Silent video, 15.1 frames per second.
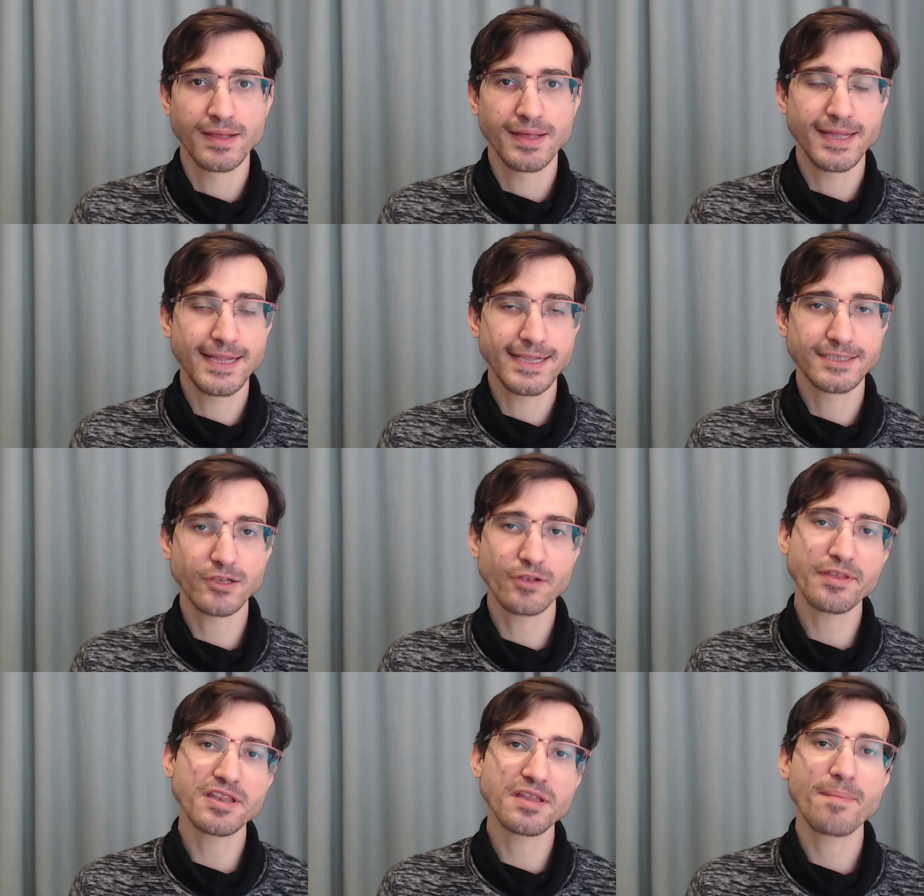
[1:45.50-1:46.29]
It's not
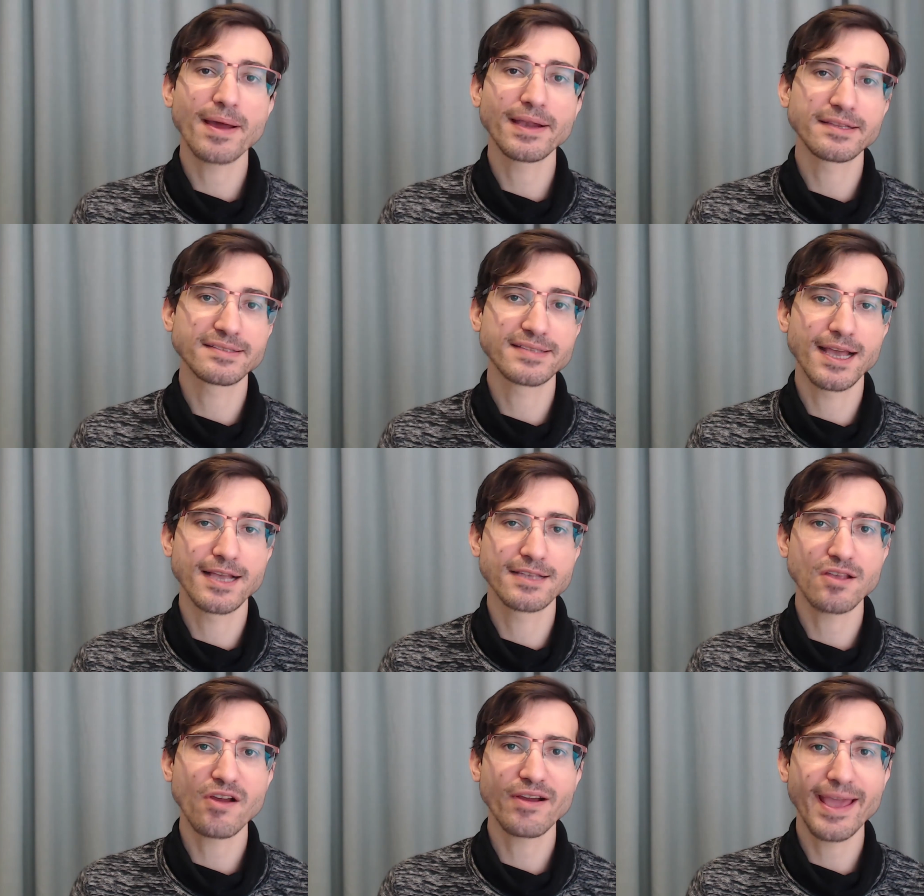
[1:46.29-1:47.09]
that the body
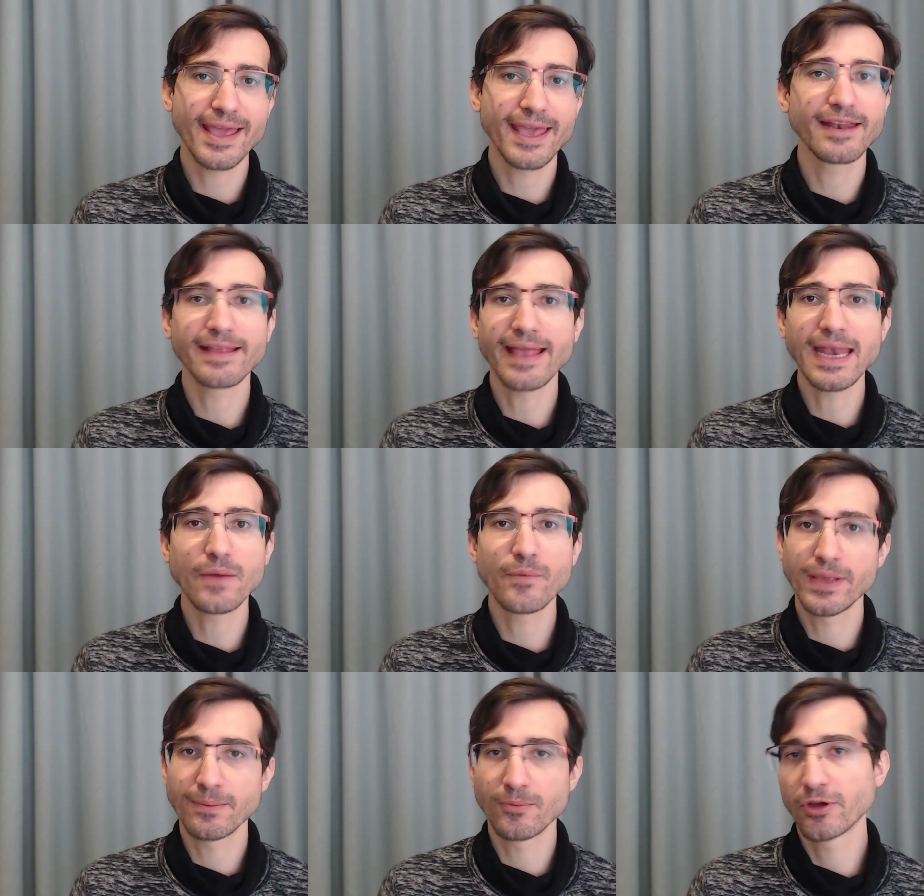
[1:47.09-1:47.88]
says, okay, eat it
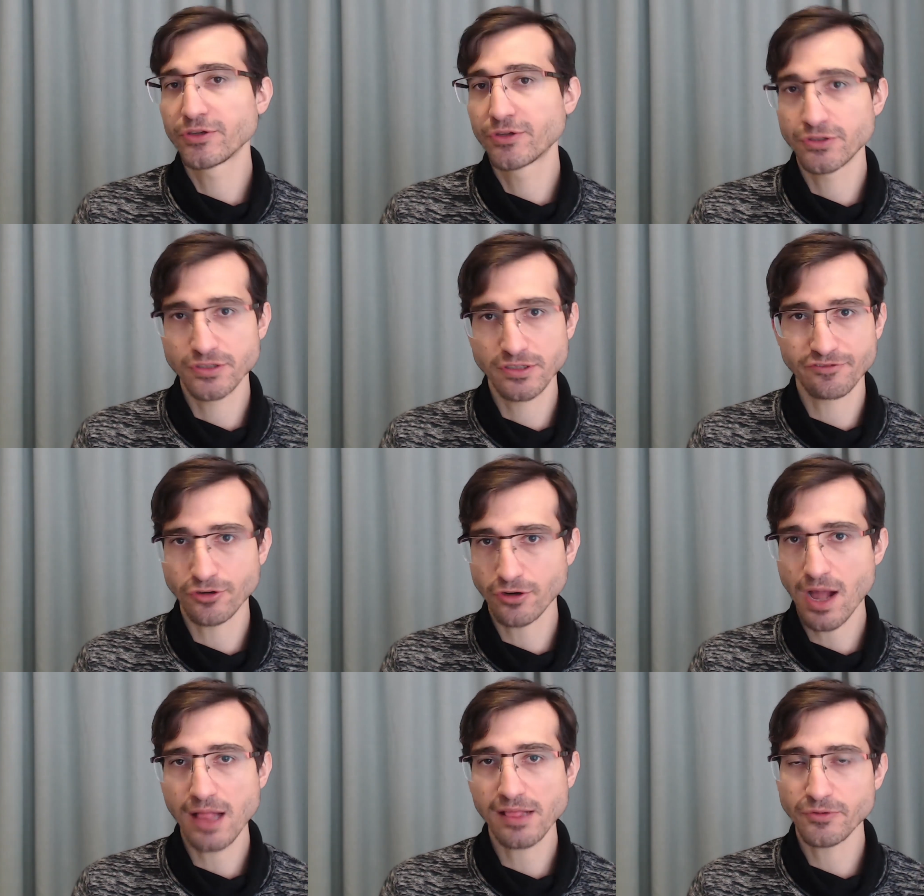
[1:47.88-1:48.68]
anyway, I'm going to use it for
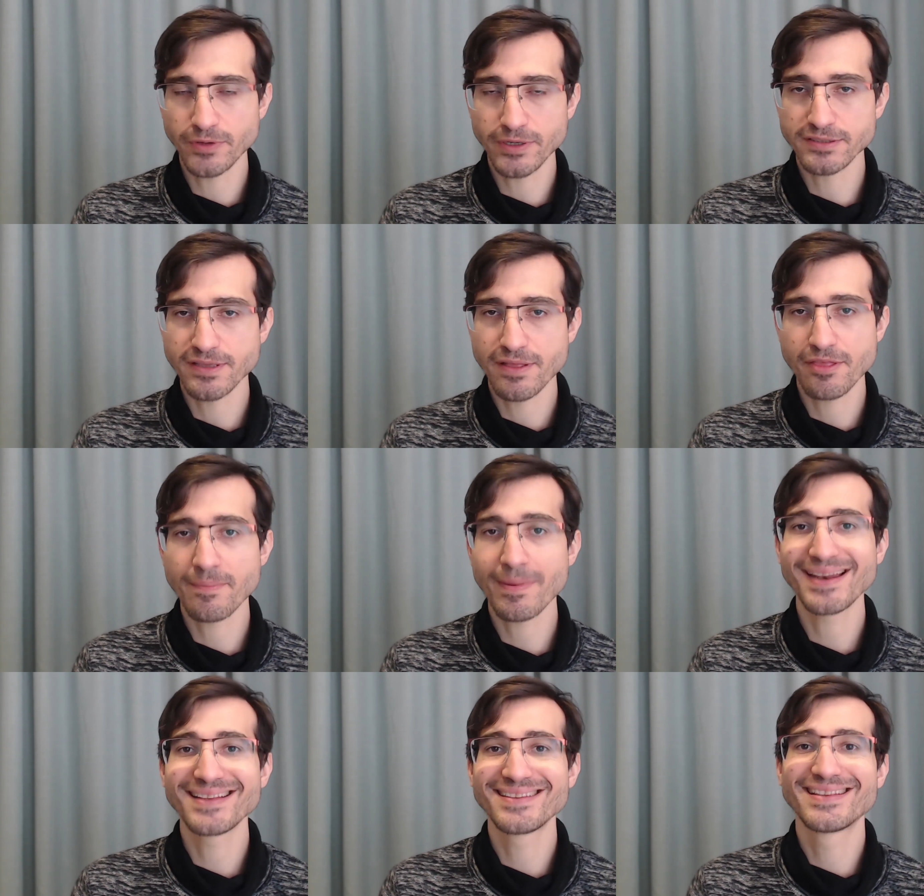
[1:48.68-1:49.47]
calories. The
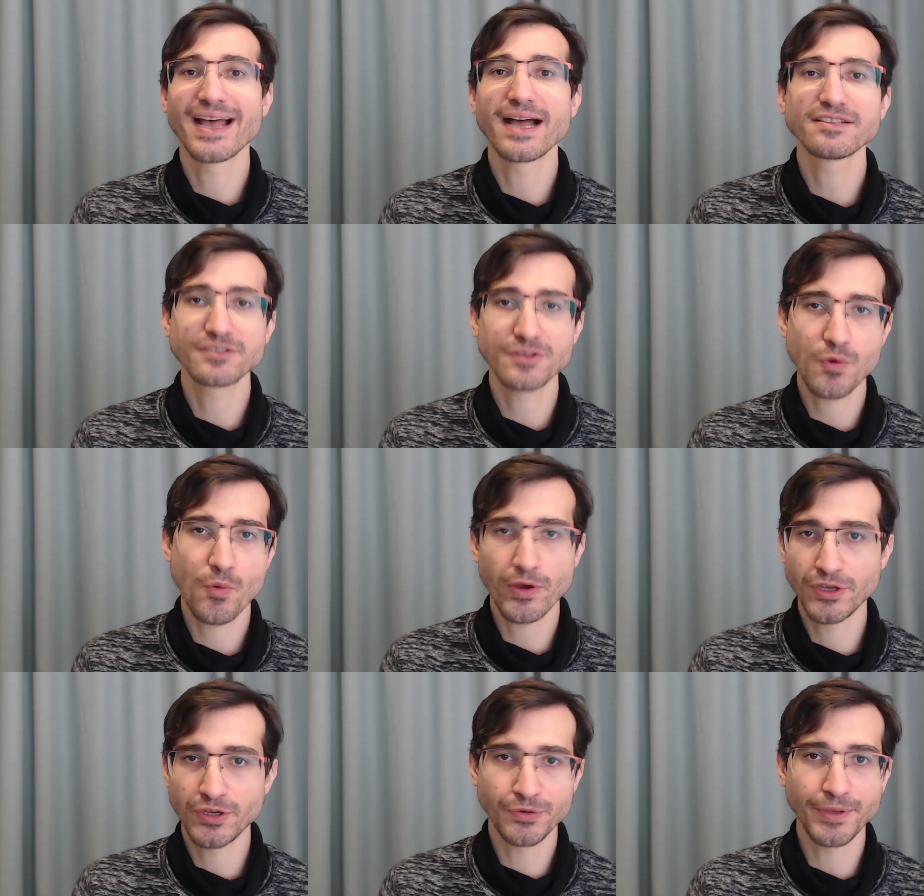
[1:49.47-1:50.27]
body doesn't
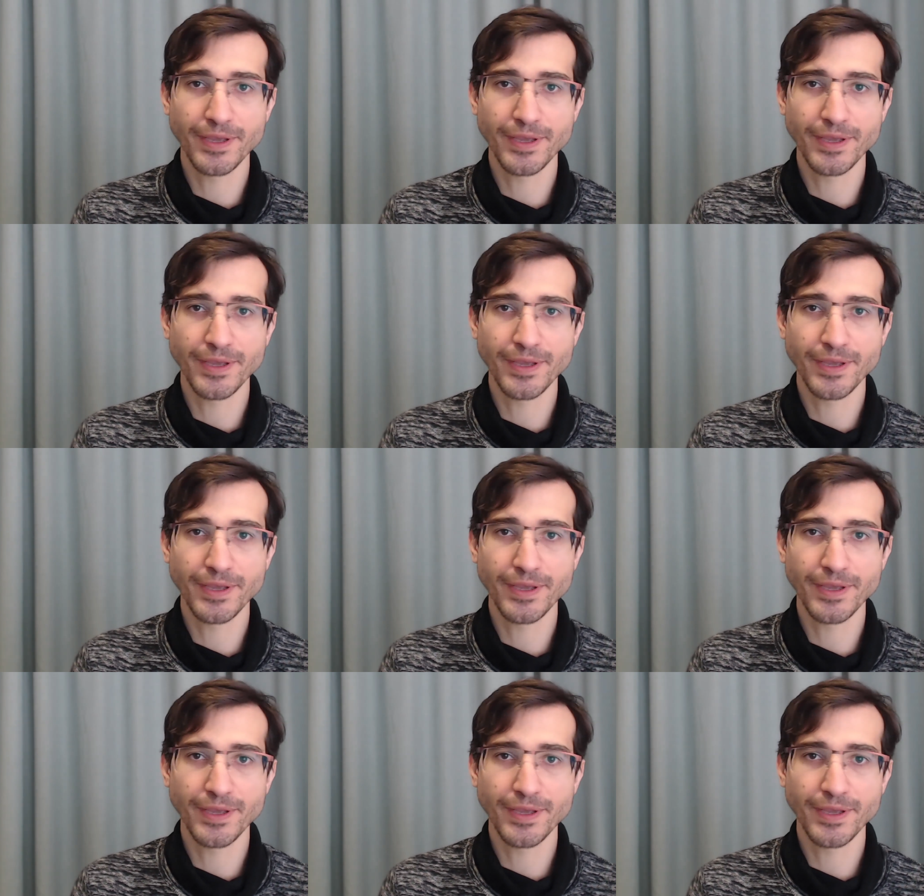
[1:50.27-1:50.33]
want you to eat it